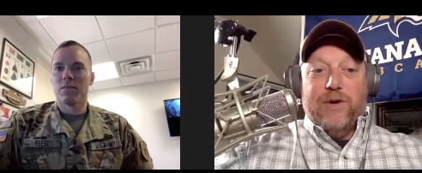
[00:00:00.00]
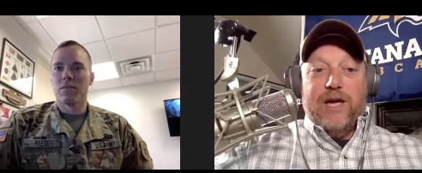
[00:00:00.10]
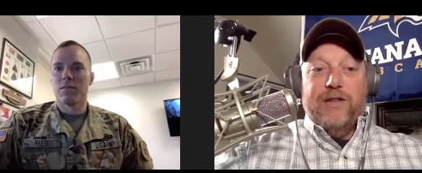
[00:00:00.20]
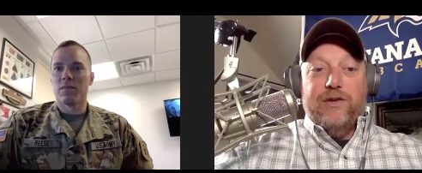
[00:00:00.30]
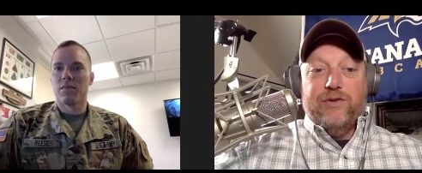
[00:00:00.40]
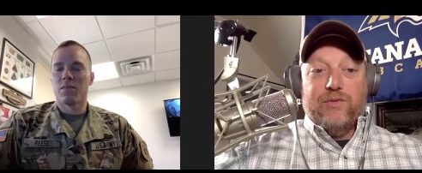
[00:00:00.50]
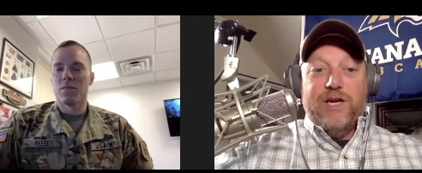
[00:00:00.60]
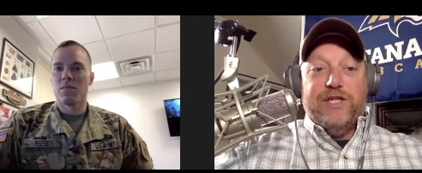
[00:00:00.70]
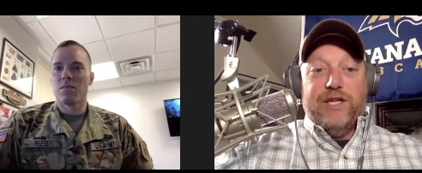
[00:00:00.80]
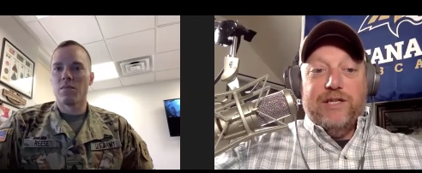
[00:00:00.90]
Speaker 1: in those
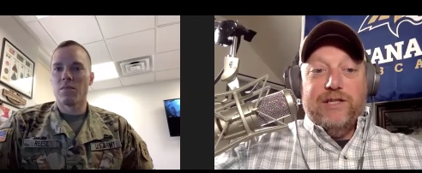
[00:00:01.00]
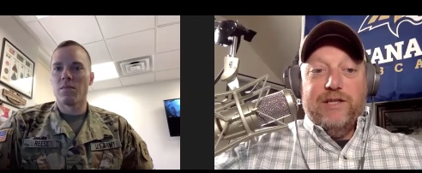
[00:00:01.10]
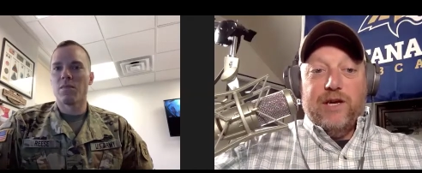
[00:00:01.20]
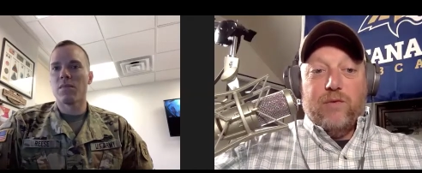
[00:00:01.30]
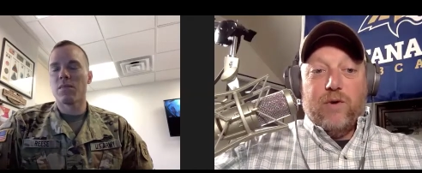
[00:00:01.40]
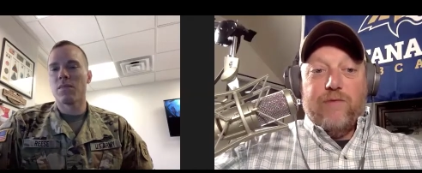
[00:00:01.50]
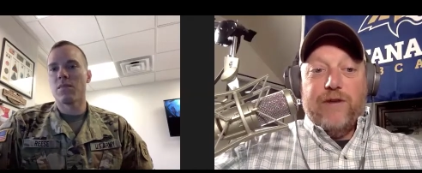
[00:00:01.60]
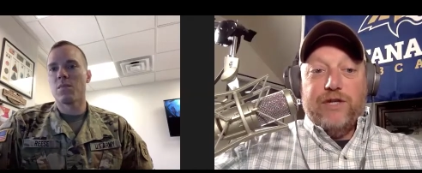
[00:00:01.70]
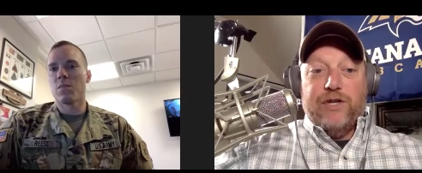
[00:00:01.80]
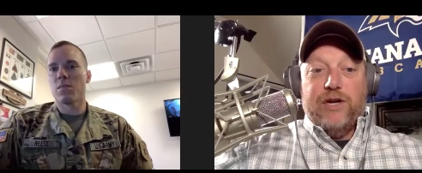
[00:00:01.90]
regions, there were
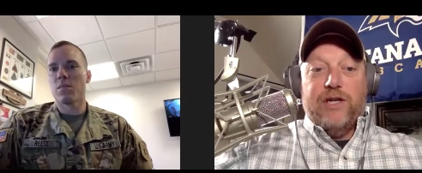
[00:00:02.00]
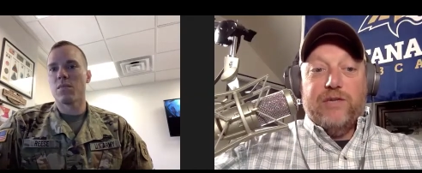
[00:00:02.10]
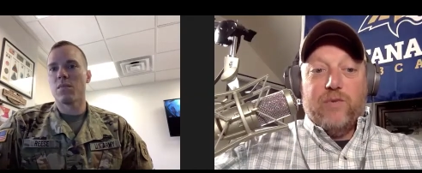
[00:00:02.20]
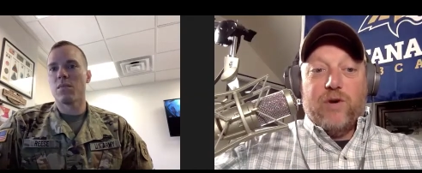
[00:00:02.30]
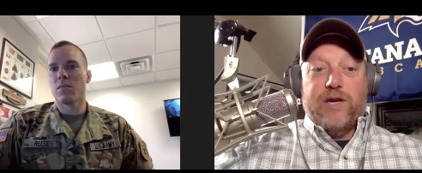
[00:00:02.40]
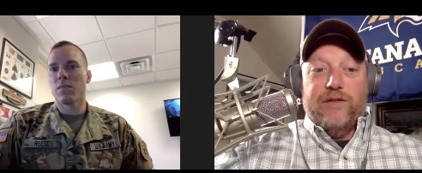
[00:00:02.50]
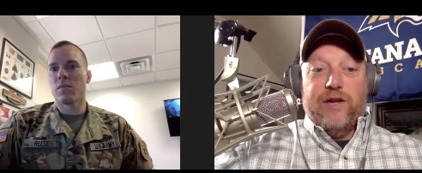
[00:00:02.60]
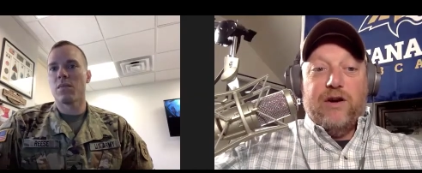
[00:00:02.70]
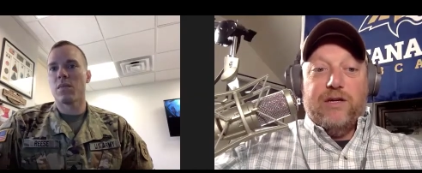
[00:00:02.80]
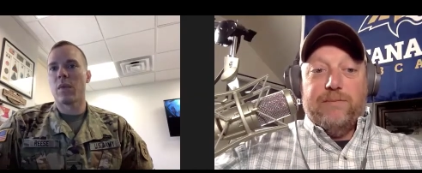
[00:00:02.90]
veterinarians working
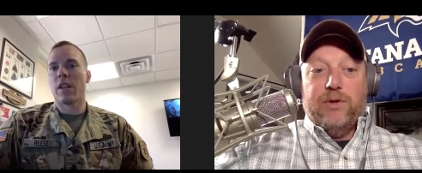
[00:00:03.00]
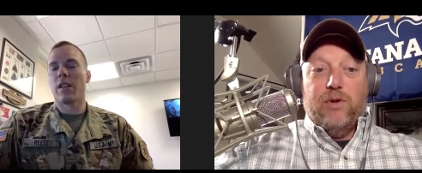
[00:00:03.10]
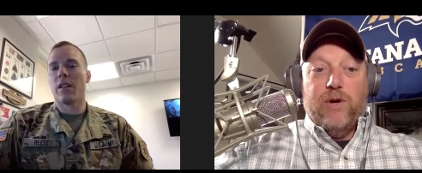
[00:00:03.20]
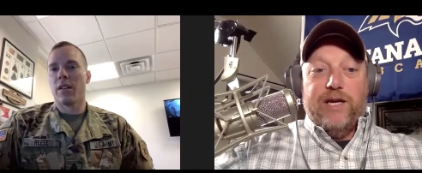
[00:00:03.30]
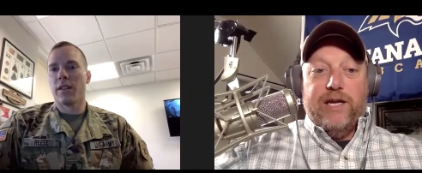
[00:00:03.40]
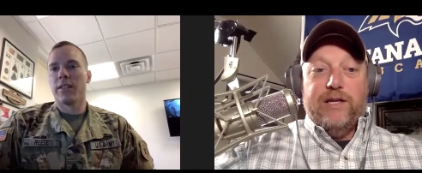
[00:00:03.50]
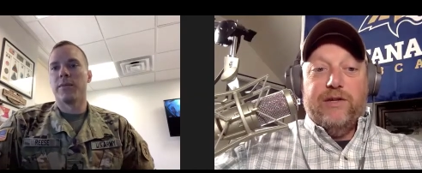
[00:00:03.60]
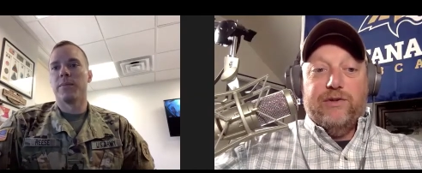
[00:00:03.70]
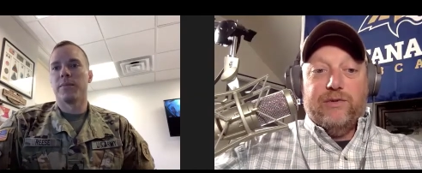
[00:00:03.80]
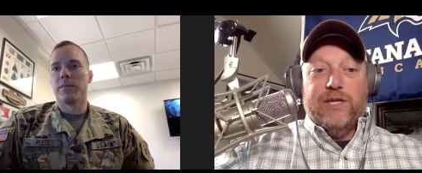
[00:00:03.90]
there, deployed into
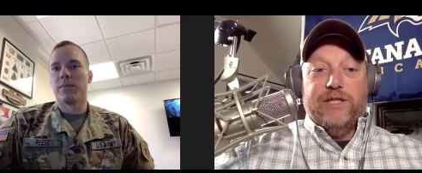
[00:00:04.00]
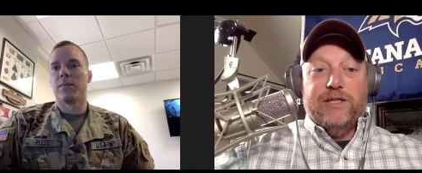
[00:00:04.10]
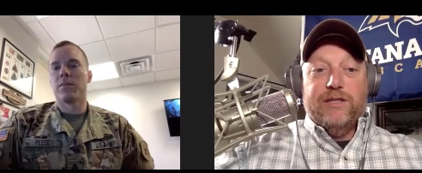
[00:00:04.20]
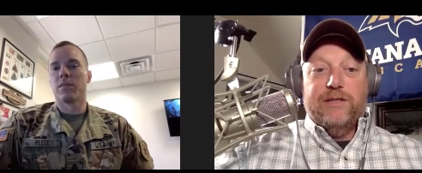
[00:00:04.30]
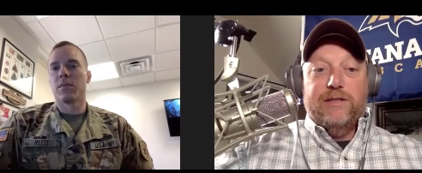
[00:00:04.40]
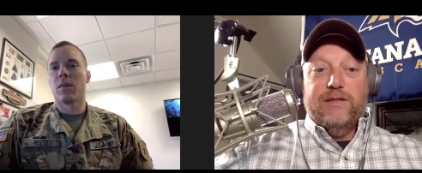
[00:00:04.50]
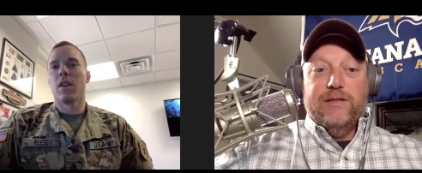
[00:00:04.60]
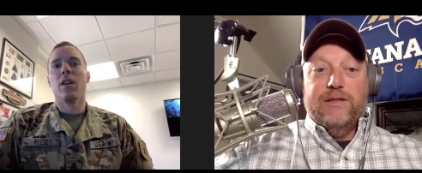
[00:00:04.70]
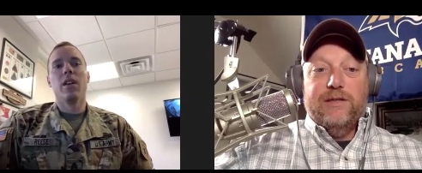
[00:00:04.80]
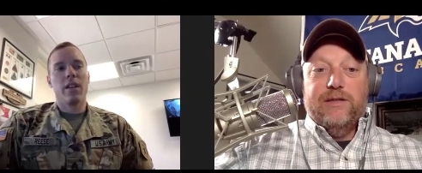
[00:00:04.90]
those regions.
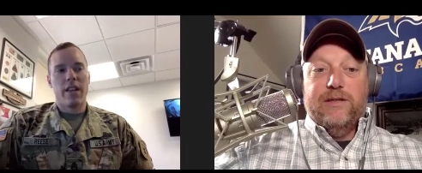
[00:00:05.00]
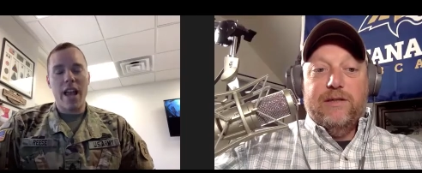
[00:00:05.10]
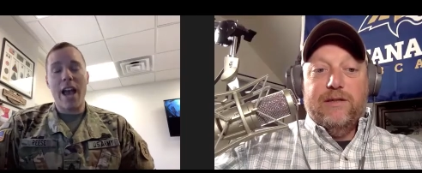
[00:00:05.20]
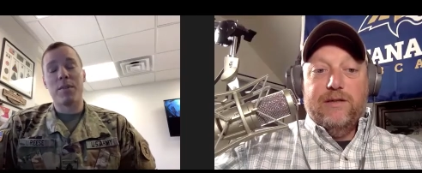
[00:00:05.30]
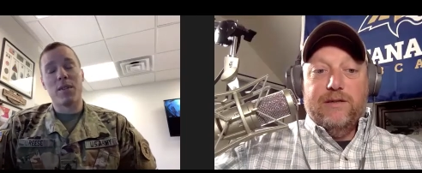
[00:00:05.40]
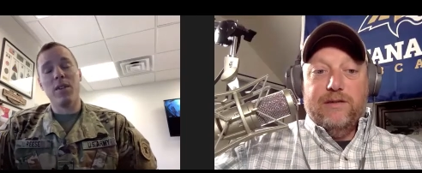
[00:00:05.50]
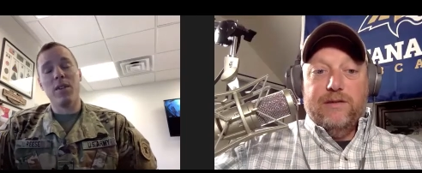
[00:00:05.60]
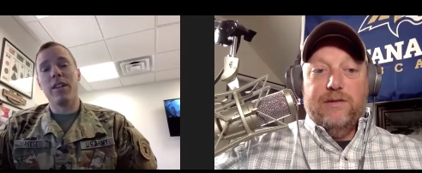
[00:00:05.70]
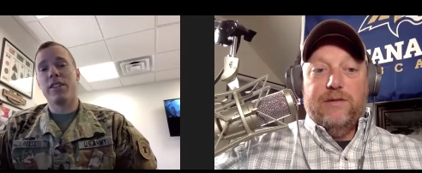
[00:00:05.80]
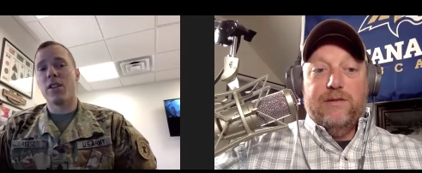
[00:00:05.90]

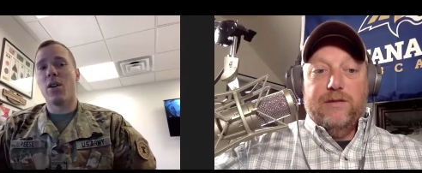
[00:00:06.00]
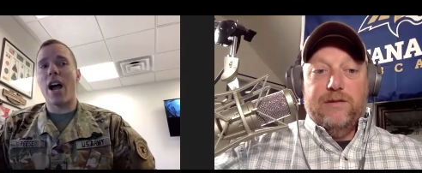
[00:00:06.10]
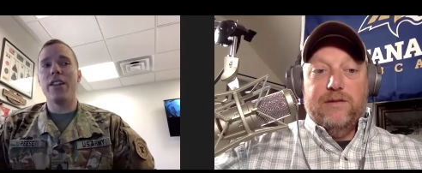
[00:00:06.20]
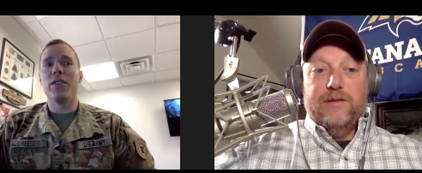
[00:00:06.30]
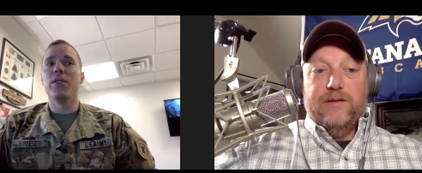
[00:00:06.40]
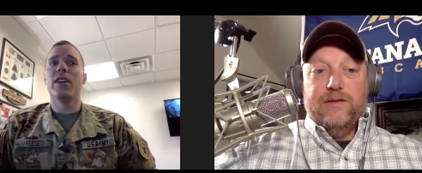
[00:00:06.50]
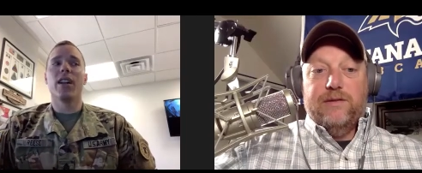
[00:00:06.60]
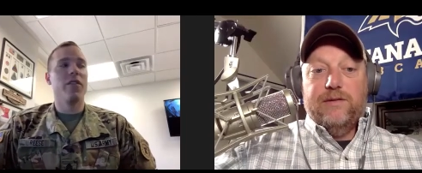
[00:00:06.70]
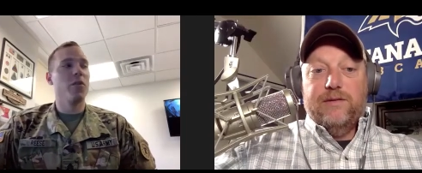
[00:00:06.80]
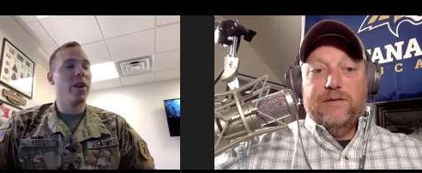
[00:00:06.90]
Speaker 2: Absolutely. So I do
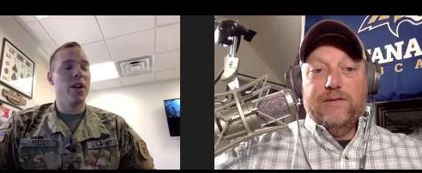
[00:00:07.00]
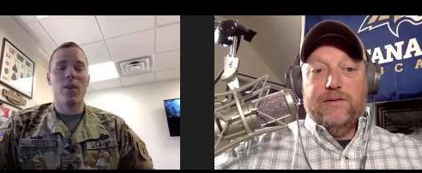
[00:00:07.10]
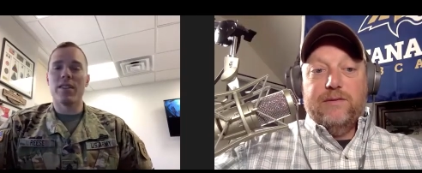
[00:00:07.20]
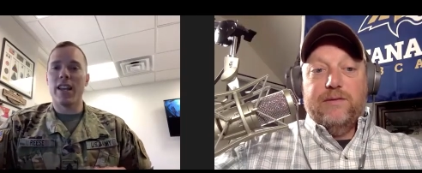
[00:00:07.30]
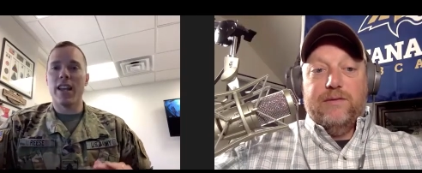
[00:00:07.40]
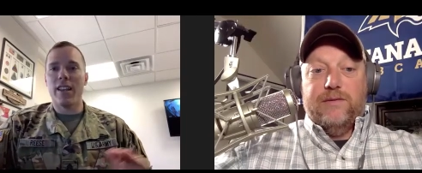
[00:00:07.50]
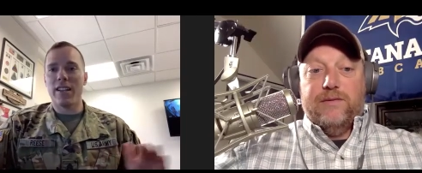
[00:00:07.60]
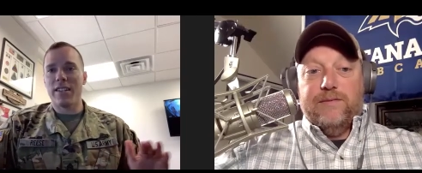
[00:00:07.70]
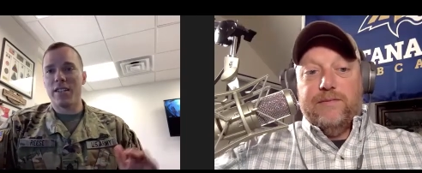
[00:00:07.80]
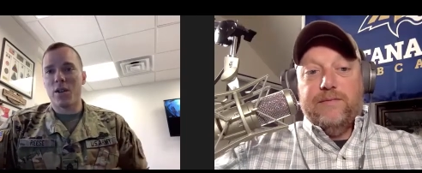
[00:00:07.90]
tell everybody once
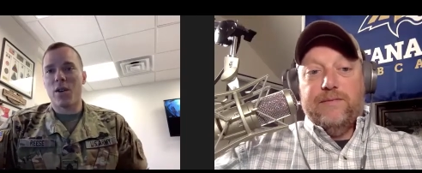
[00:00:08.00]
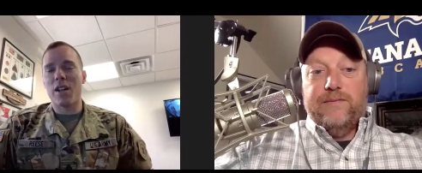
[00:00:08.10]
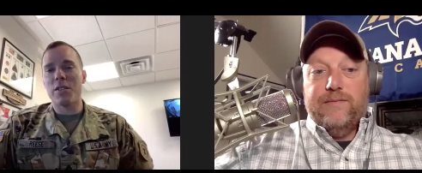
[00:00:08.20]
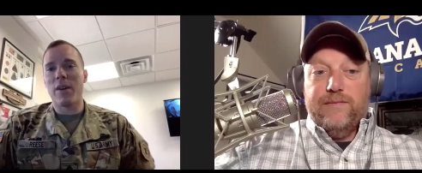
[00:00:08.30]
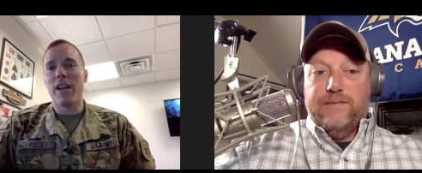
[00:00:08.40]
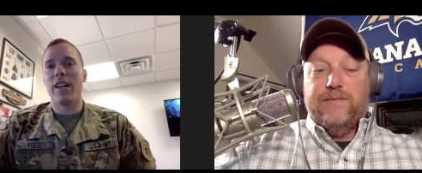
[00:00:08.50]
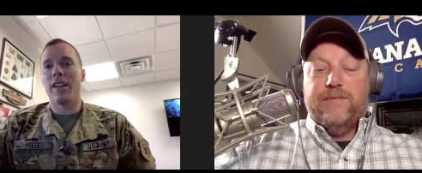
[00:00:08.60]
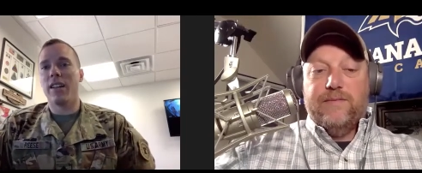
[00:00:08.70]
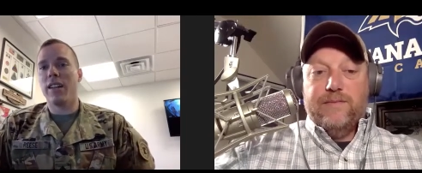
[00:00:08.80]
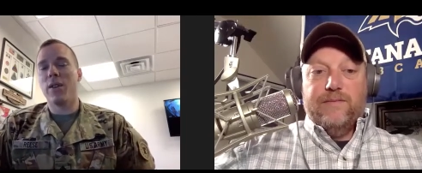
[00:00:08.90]
again that sits across
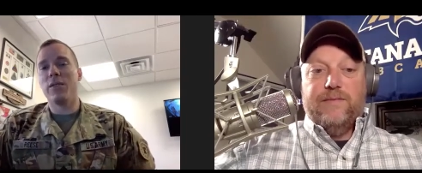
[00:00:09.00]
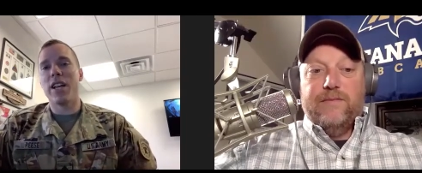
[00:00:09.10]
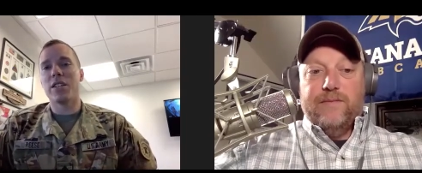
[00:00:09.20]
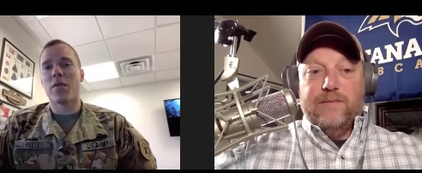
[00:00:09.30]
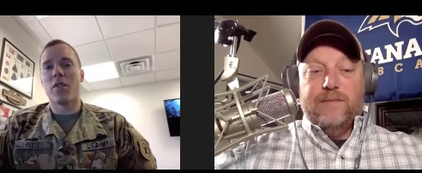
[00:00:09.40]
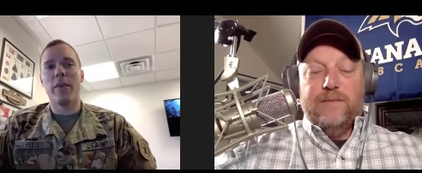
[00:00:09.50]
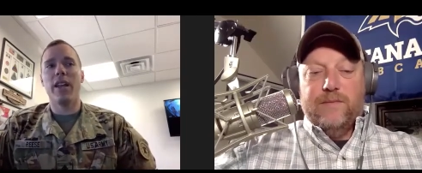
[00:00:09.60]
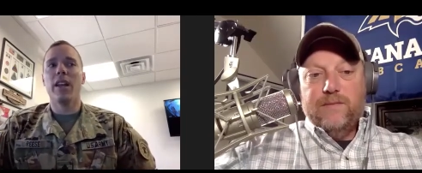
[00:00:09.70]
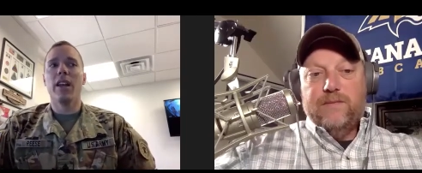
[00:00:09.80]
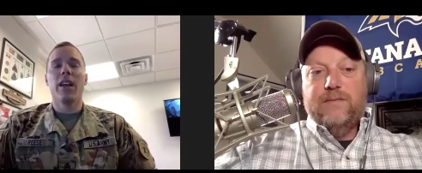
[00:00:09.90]
my, you know, desk
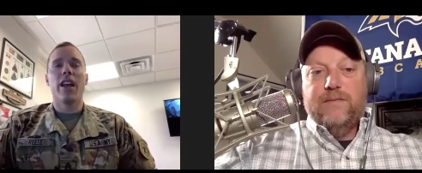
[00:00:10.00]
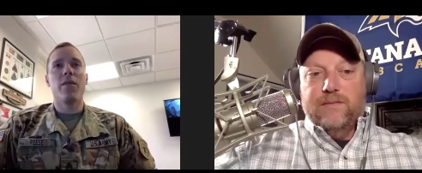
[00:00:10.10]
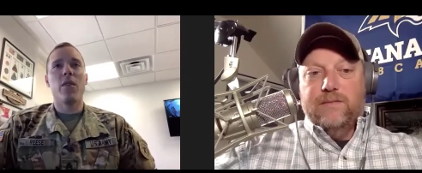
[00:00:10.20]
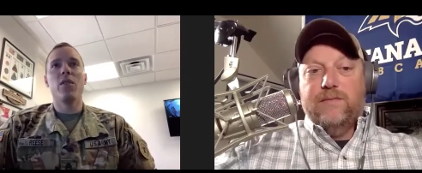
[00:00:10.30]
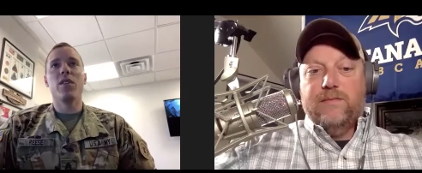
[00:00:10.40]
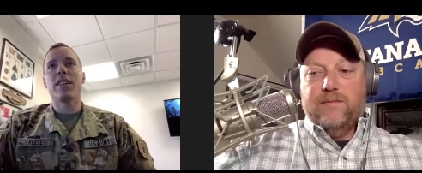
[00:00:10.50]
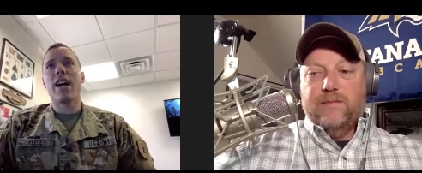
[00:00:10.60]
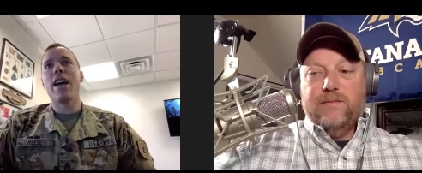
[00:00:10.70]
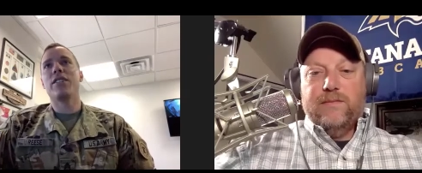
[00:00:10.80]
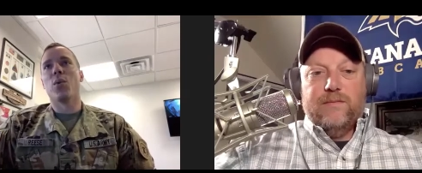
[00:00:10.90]
from me. Mm-hmm. If you
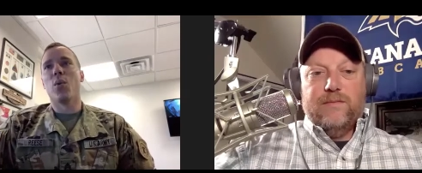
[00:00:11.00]
decide